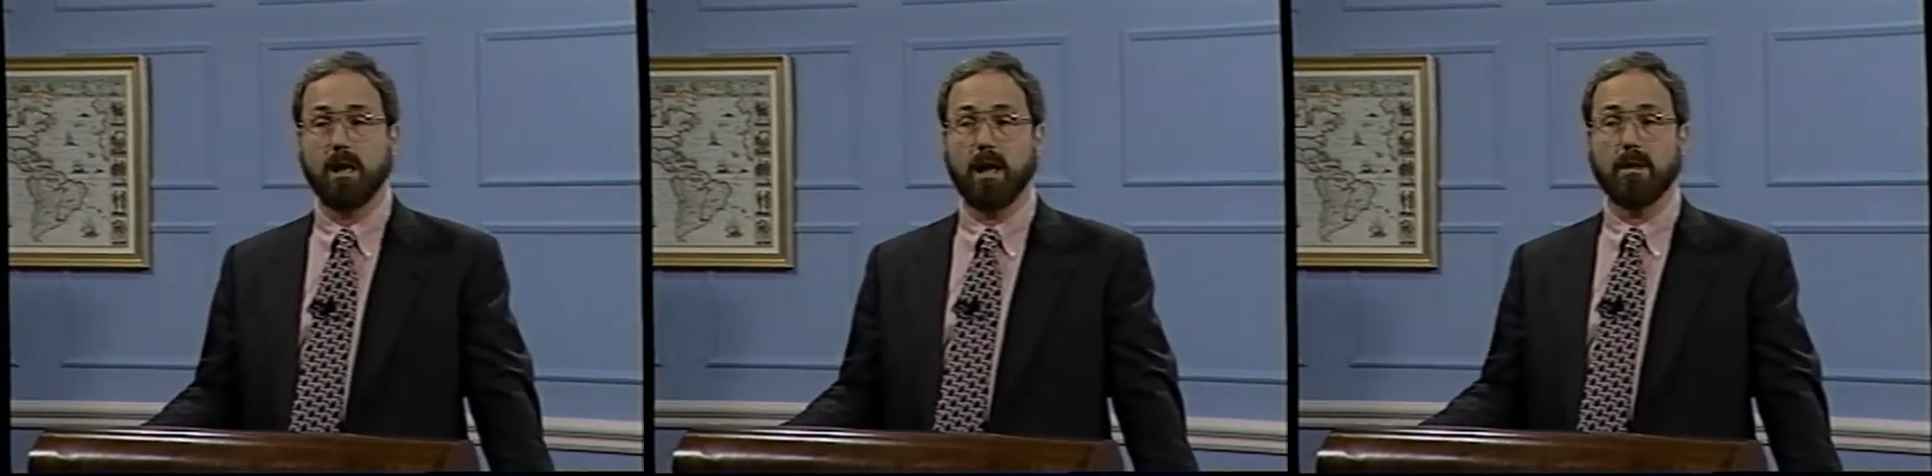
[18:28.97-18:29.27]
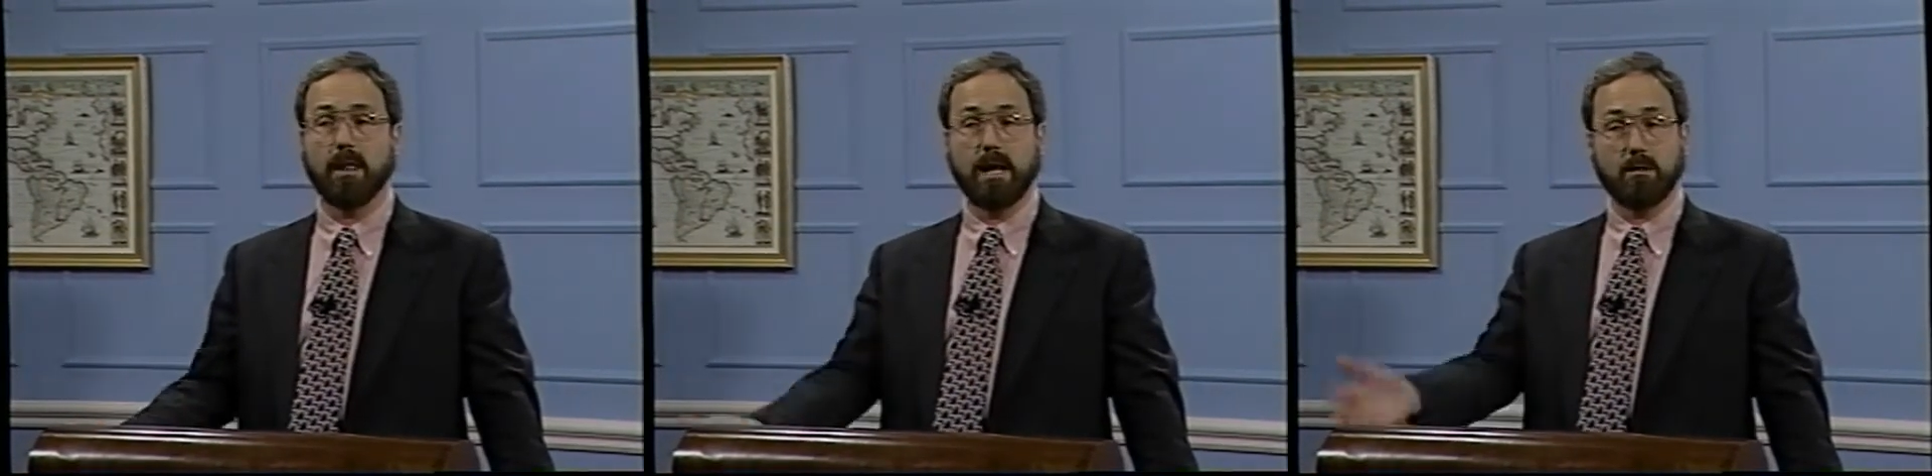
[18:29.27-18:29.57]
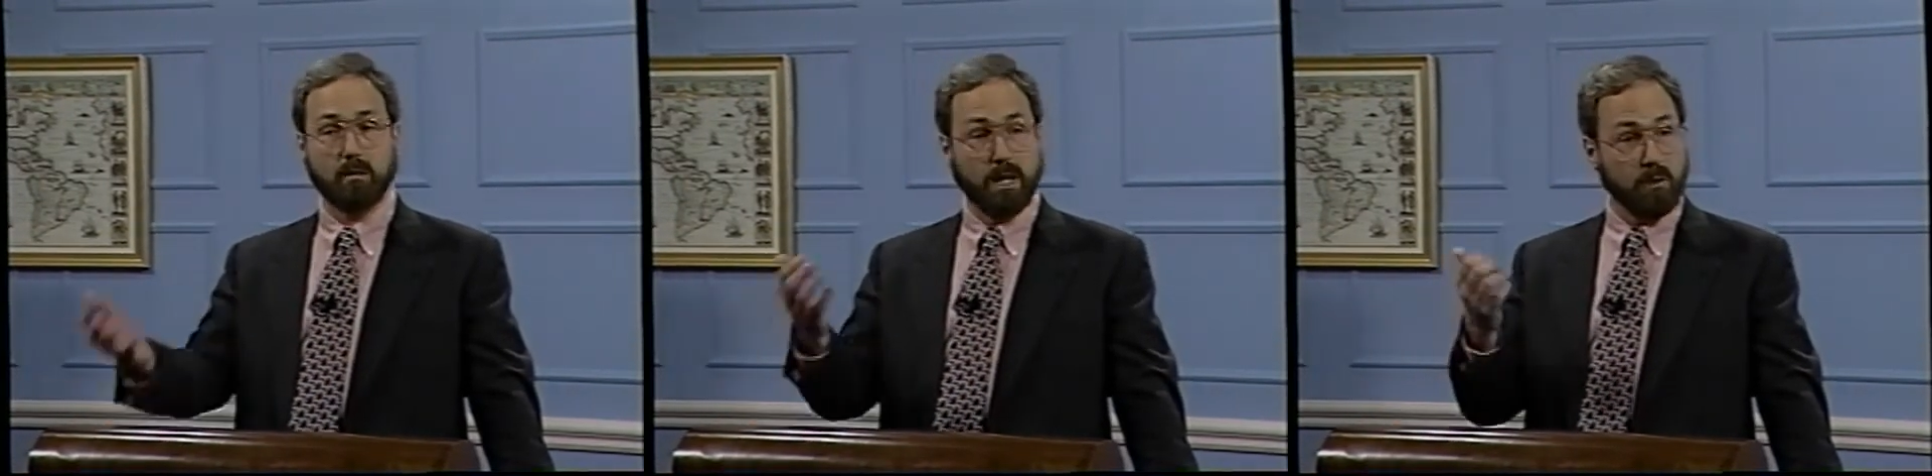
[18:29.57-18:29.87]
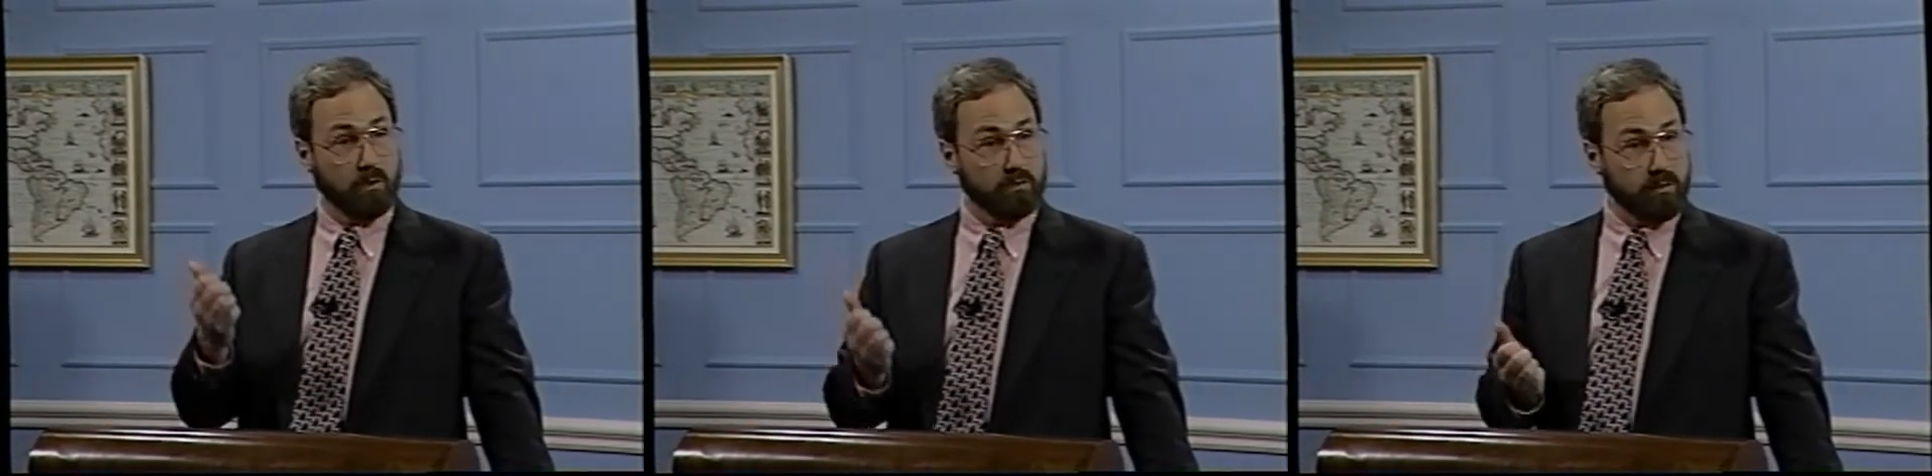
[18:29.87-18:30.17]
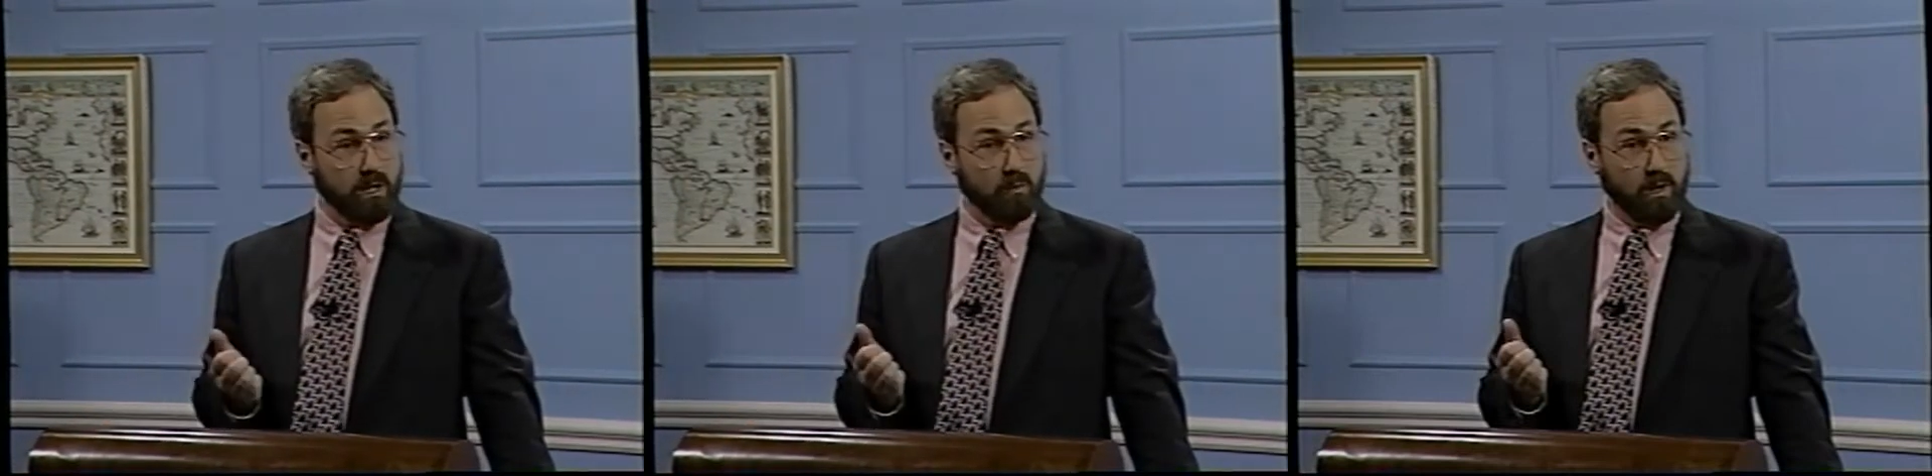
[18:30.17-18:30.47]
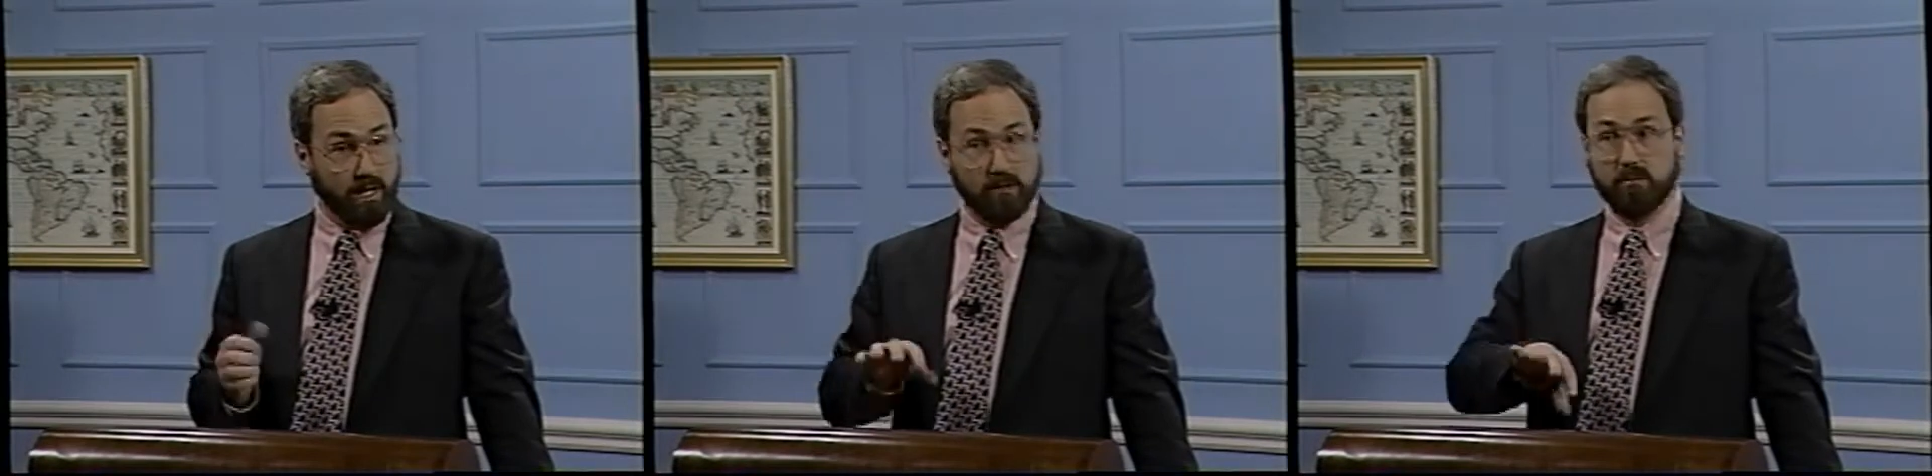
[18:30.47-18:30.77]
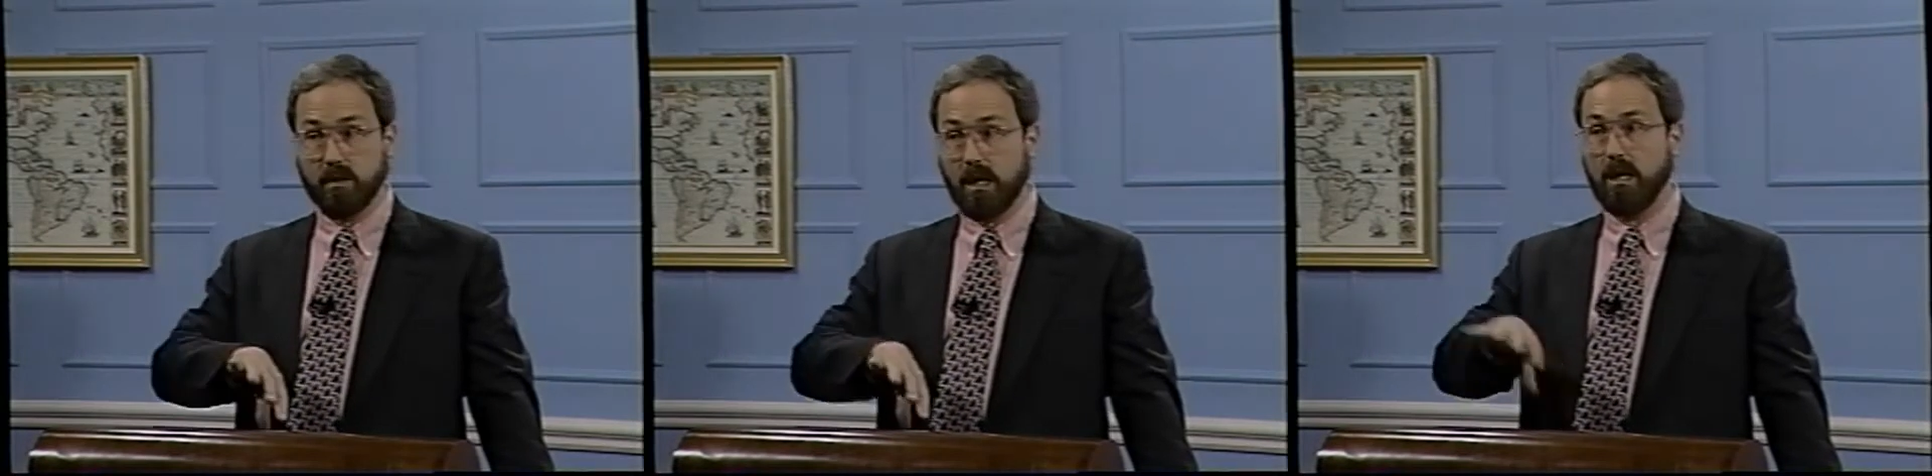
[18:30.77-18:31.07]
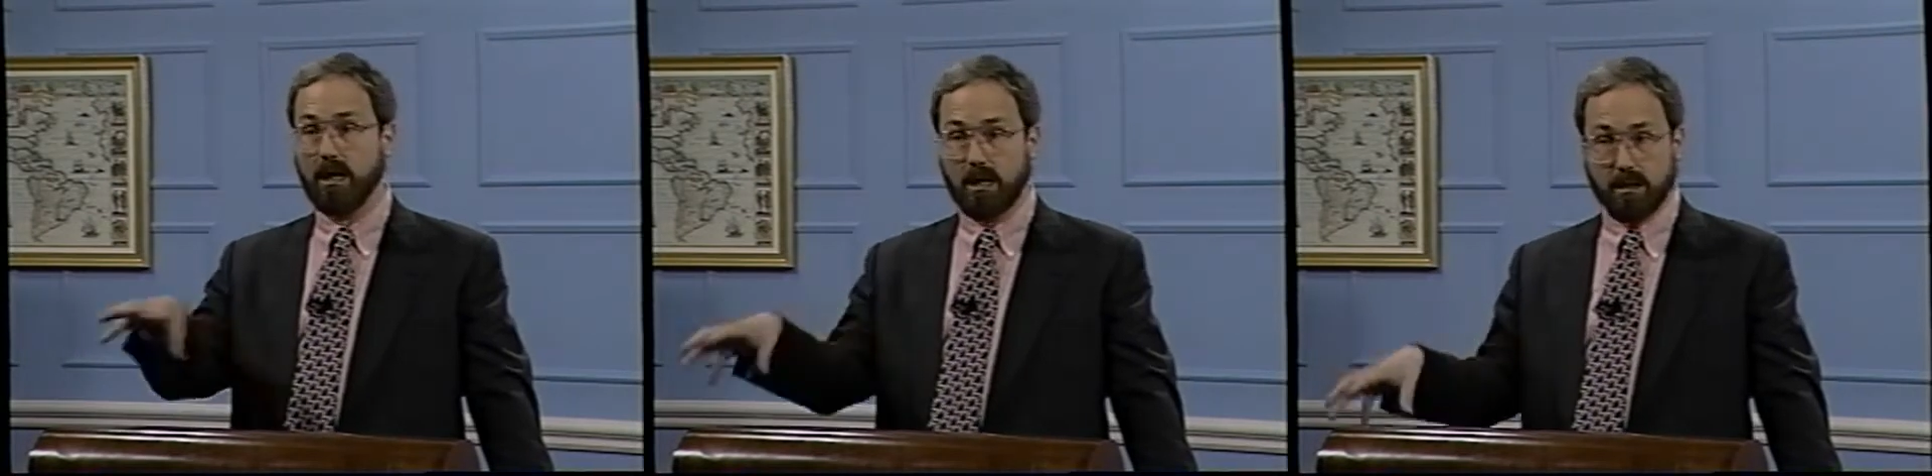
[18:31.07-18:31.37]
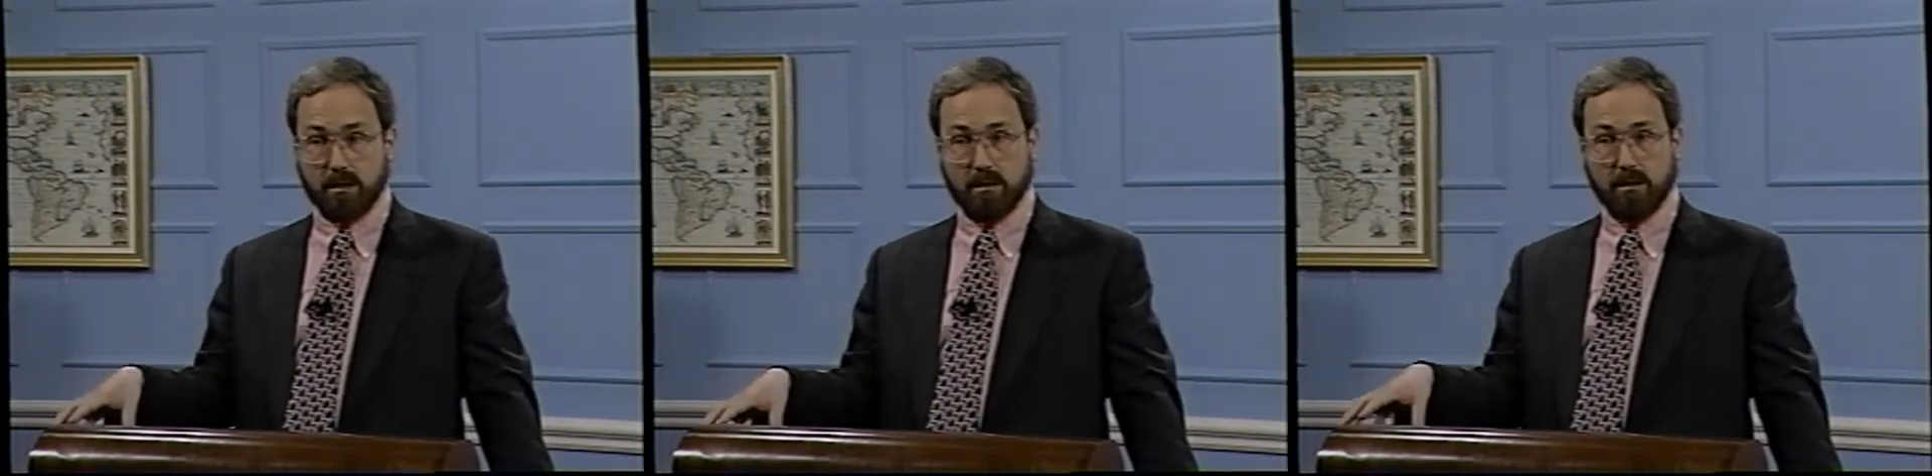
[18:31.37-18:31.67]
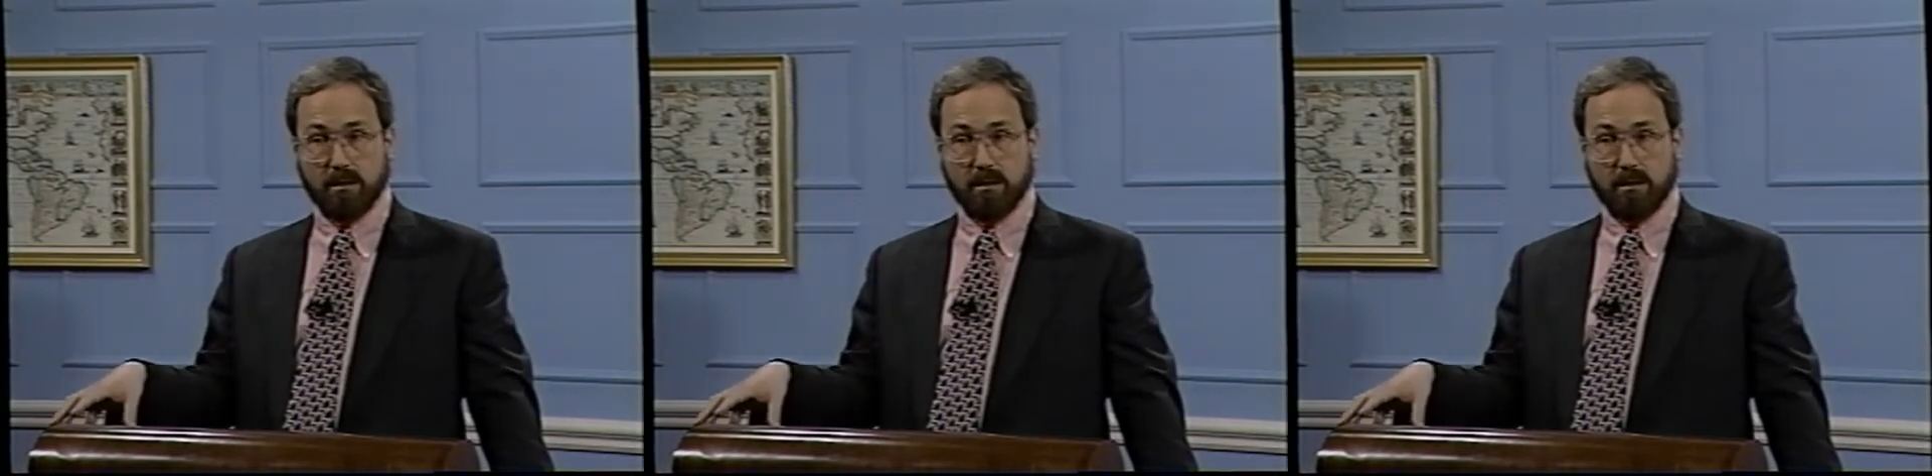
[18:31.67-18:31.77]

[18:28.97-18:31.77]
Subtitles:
And that grain which they raised, they hid